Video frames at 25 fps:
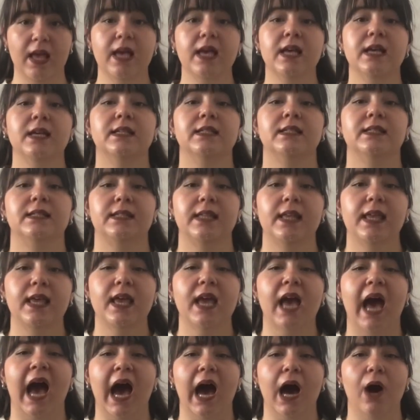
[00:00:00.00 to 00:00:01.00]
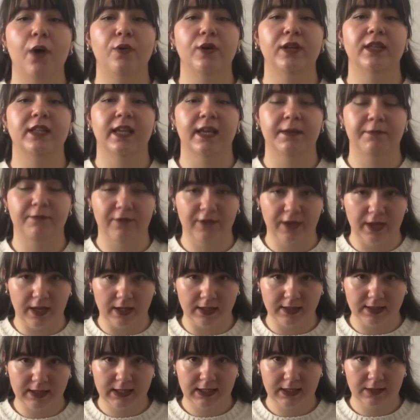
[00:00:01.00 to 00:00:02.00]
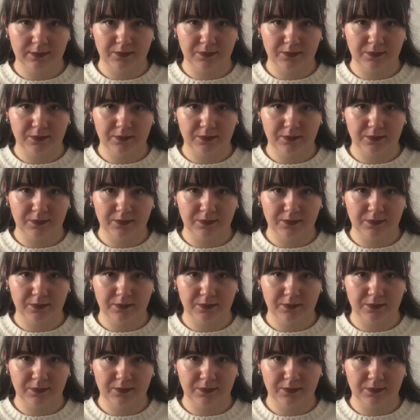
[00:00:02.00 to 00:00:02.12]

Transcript: See how it feels.